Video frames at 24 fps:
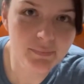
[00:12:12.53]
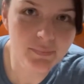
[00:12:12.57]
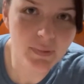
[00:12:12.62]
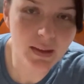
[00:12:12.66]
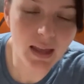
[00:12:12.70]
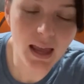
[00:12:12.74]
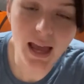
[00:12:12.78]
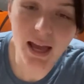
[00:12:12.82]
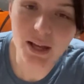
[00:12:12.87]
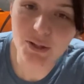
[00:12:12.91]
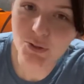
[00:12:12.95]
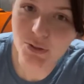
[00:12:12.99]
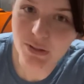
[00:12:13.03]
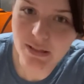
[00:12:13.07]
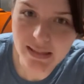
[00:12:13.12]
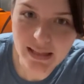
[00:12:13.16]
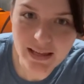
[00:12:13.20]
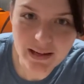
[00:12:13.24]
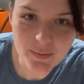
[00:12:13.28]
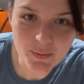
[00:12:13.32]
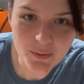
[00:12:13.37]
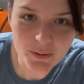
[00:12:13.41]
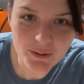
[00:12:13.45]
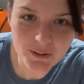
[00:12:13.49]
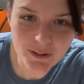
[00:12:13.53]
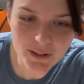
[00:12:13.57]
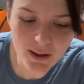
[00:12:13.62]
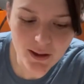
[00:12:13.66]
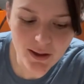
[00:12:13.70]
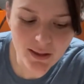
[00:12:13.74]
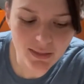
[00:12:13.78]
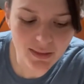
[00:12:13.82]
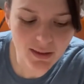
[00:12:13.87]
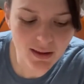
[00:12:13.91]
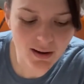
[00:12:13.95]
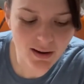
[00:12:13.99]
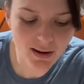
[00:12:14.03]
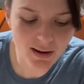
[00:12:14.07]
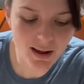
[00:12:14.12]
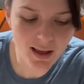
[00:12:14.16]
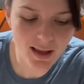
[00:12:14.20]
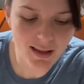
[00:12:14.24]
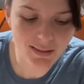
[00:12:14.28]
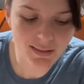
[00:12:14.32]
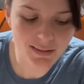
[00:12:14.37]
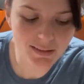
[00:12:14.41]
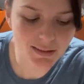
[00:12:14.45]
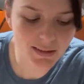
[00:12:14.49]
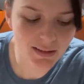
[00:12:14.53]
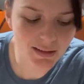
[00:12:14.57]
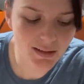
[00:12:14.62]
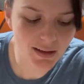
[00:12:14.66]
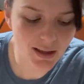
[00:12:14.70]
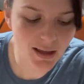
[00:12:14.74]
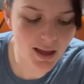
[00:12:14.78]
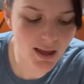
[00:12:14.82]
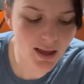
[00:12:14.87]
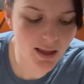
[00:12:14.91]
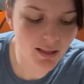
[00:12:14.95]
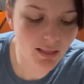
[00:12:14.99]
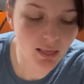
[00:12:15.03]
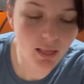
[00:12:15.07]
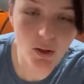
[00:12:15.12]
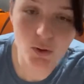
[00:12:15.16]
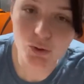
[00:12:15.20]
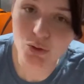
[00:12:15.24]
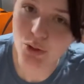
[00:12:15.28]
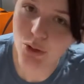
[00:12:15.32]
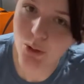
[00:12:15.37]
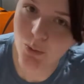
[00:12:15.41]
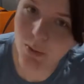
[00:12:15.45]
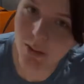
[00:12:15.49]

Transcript: address labels on there, and then I'll show you what